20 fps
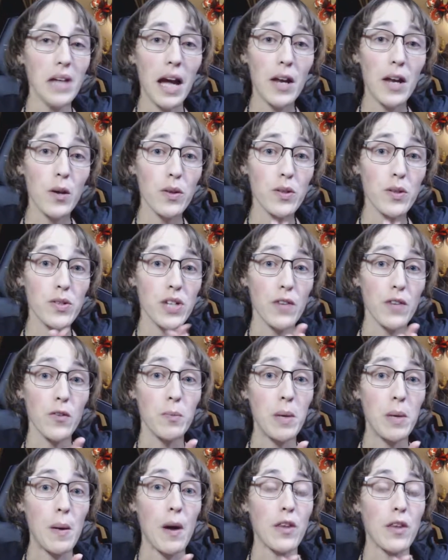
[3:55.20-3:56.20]
I know there's
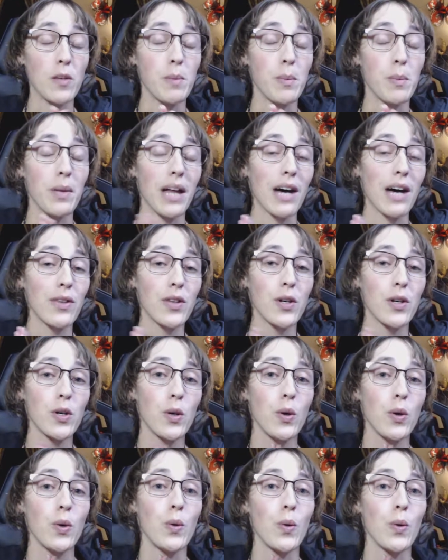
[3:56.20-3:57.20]
several other people out there
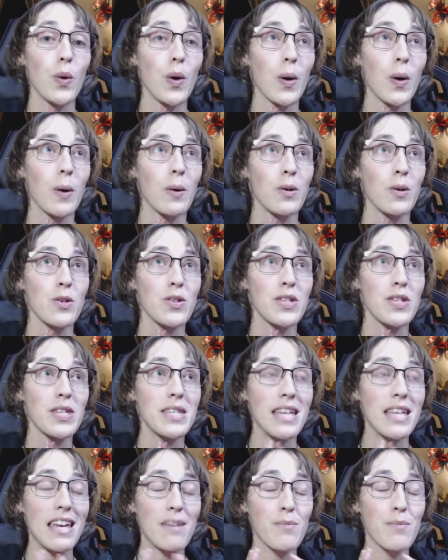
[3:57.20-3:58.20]
whose
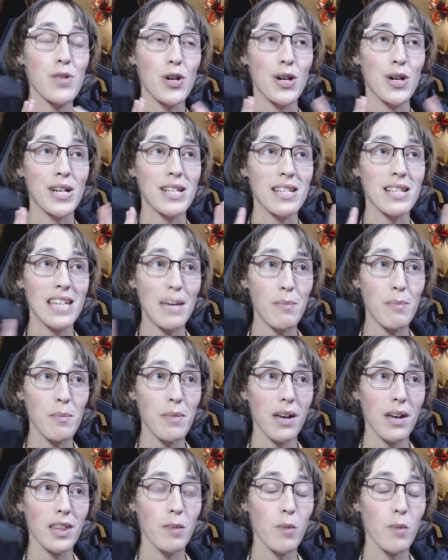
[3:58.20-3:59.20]
names are escaping
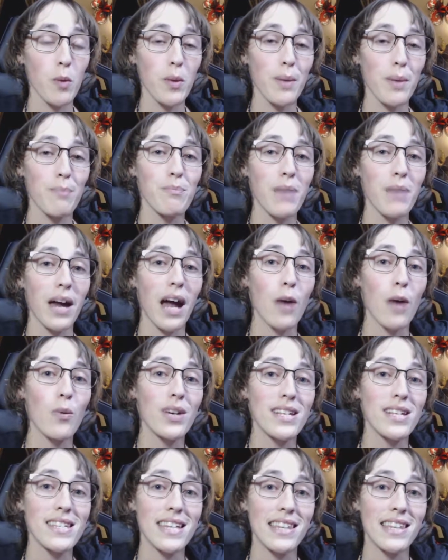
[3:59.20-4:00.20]
me at the moment, but I
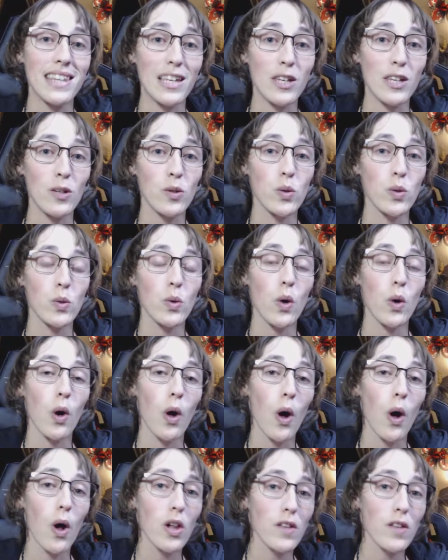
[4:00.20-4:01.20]
want to say thank you to
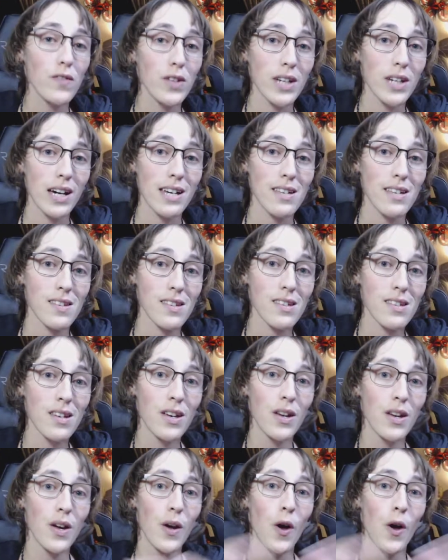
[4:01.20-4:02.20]
all of you guys
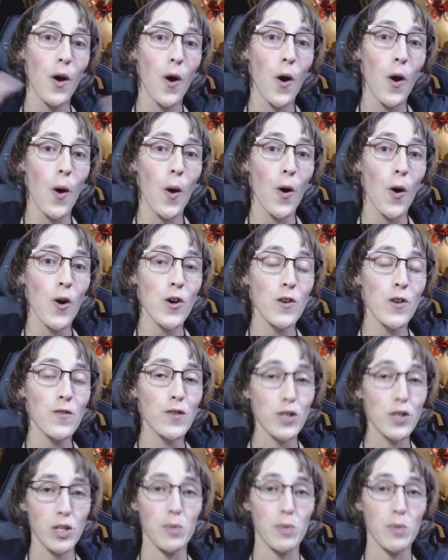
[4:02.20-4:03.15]
for